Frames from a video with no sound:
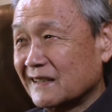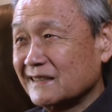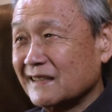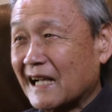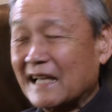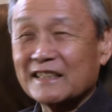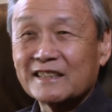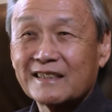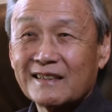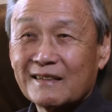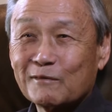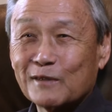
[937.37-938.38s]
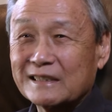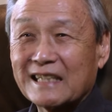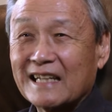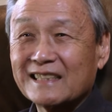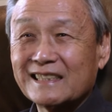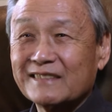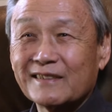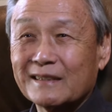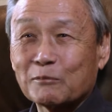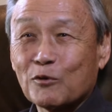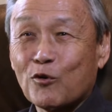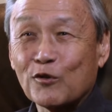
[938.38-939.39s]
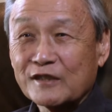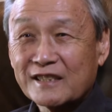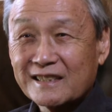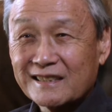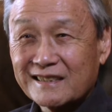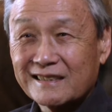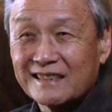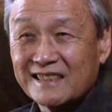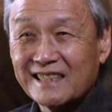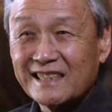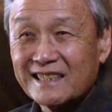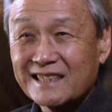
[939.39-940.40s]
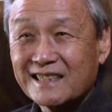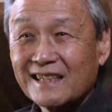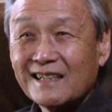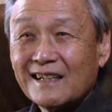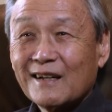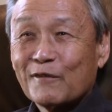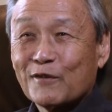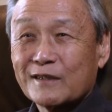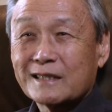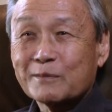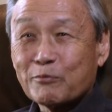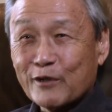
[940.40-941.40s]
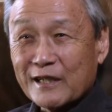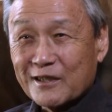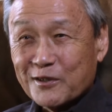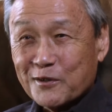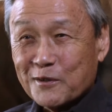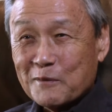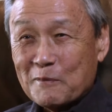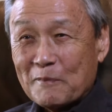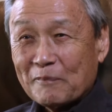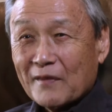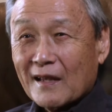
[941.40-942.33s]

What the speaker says: I had to develop courses to teach for the spring term.